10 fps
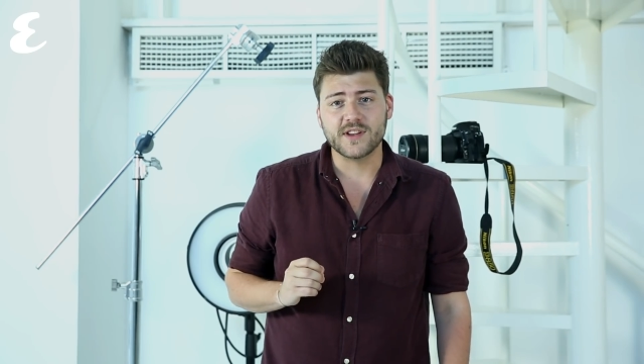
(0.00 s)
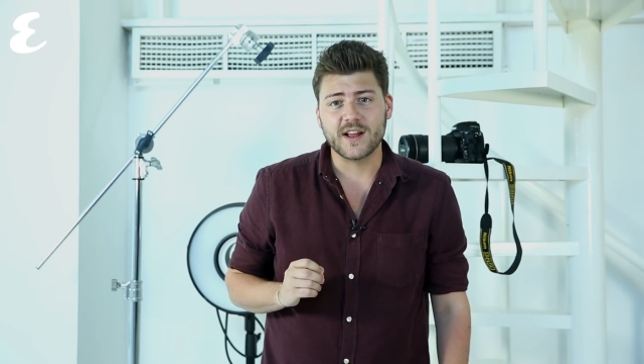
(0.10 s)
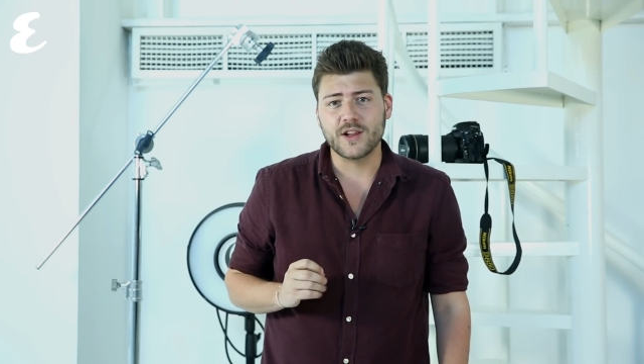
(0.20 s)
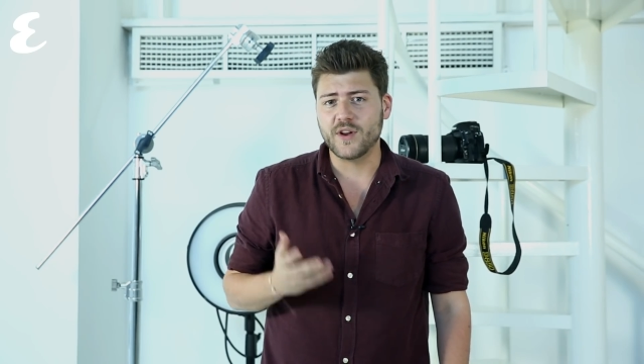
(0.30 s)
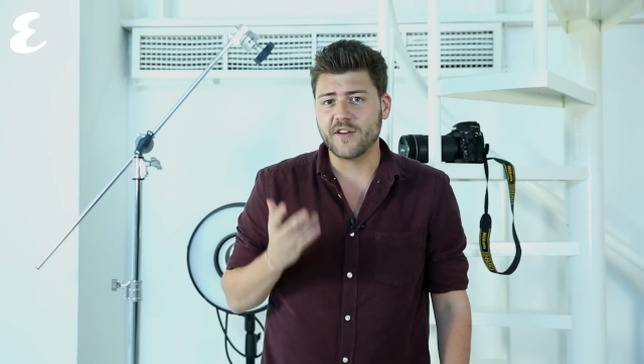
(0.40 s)

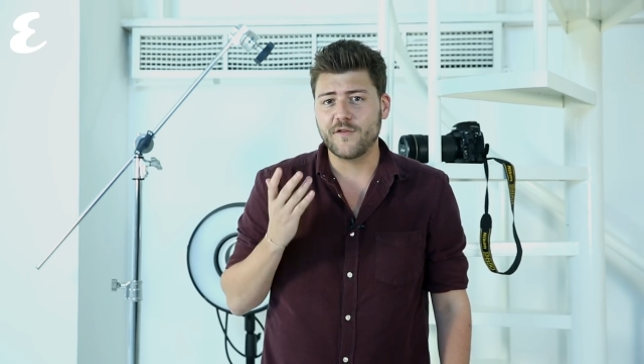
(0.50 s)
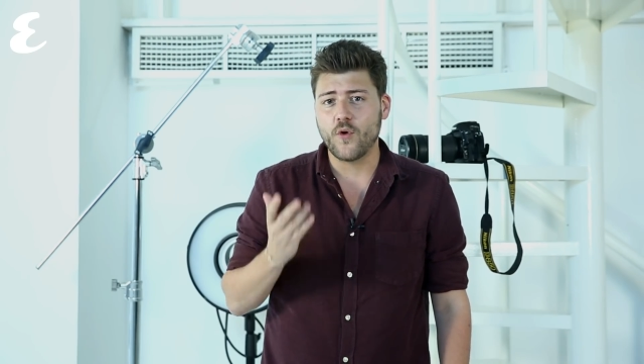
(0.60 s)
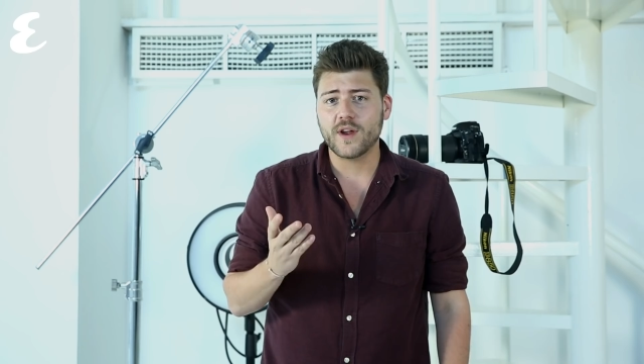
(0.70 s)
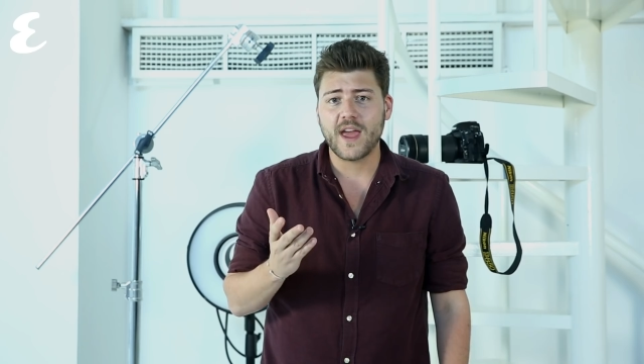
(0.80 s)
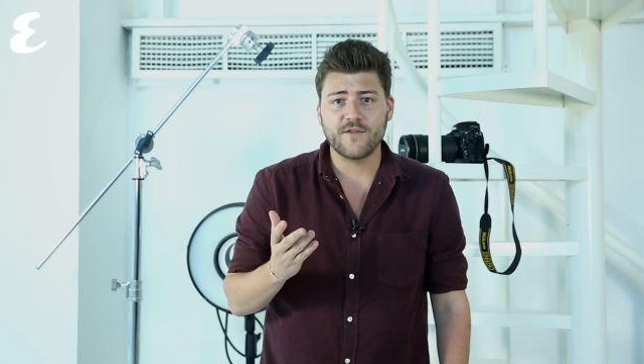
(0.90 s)
including
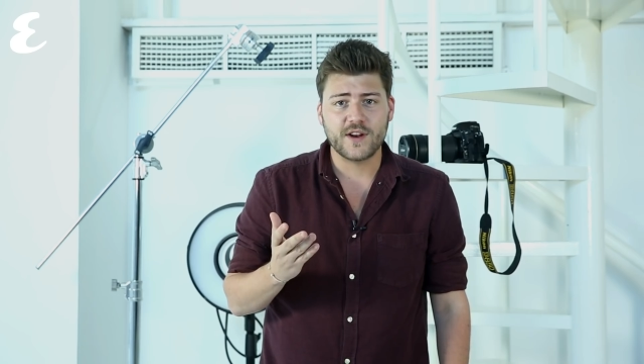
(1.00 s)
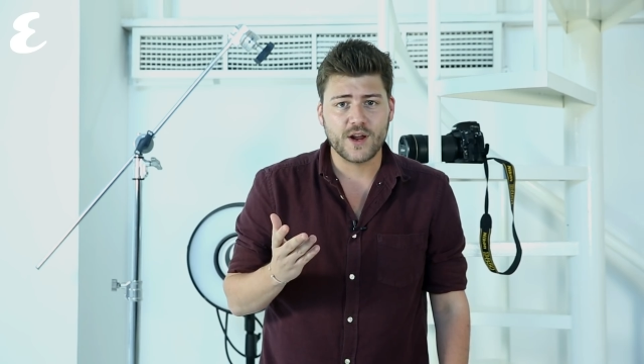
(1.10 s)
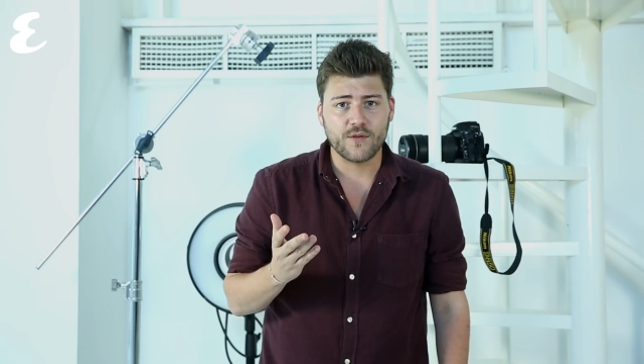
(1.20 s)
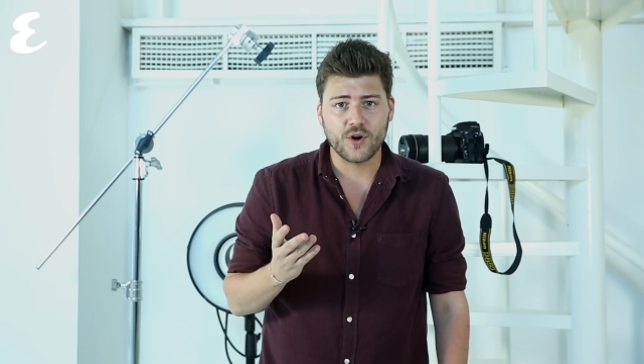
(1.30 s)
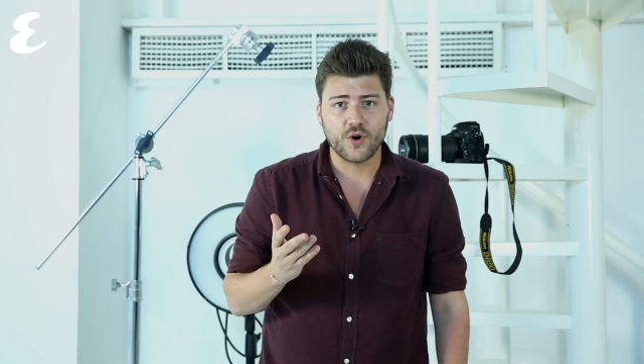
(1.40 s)
4K
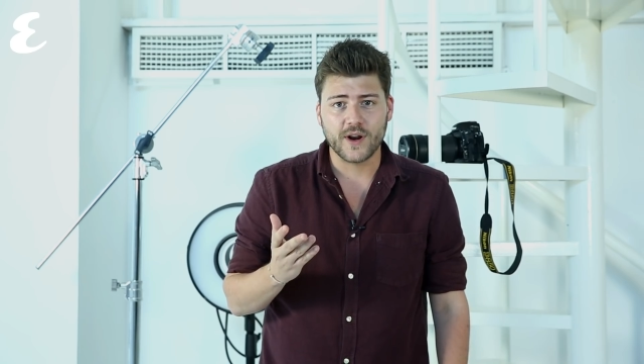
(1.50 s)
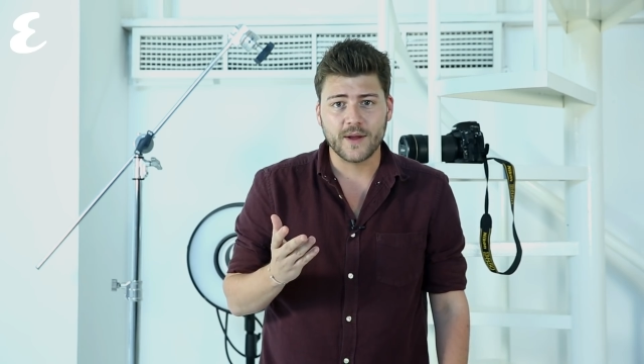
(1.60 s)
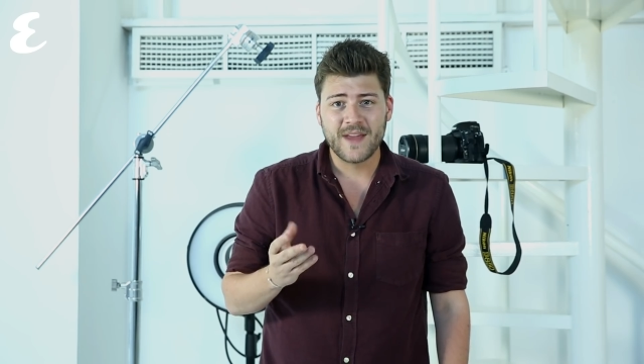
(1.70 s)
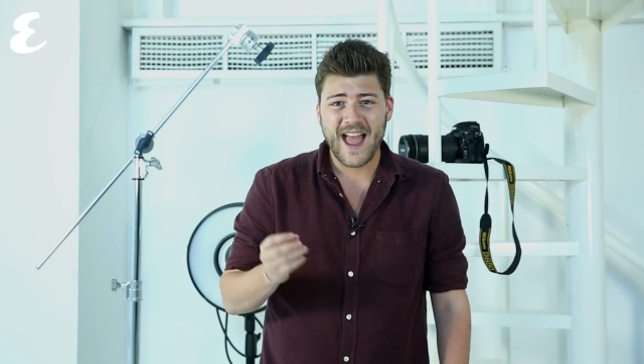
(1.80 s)
video recording